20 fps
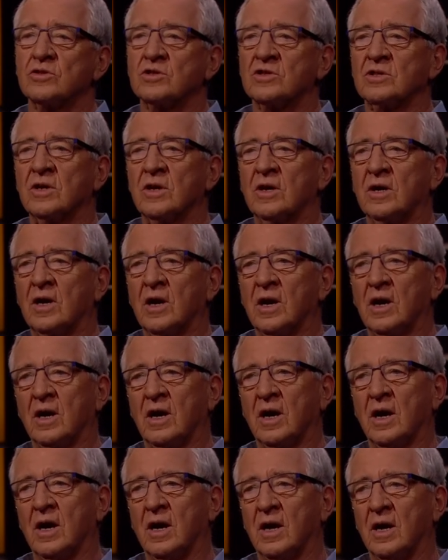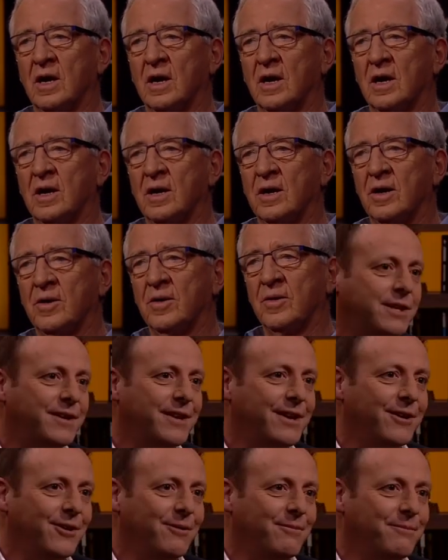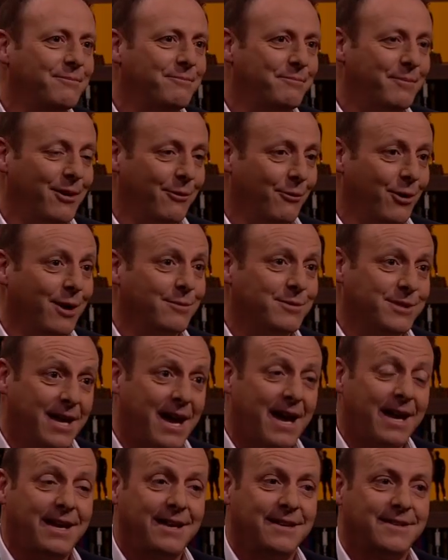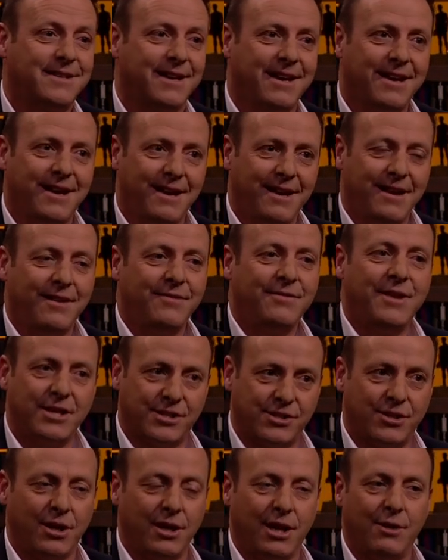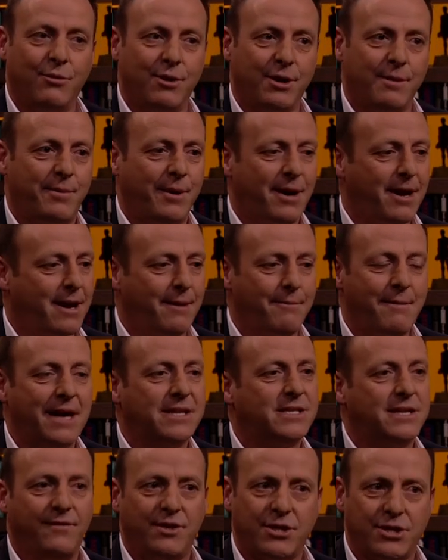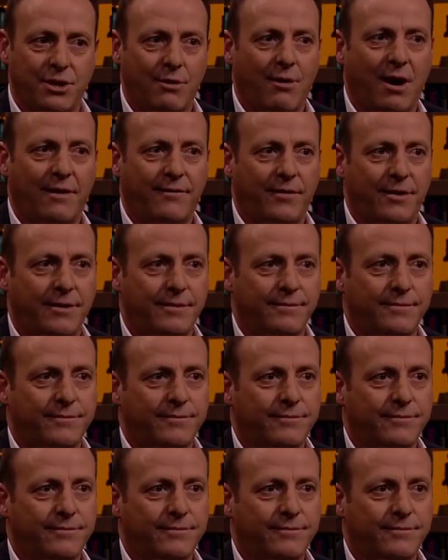Well, I don't know if they would have blocked the deal, but what I'm saying is there certainly would have been a massive issue over it.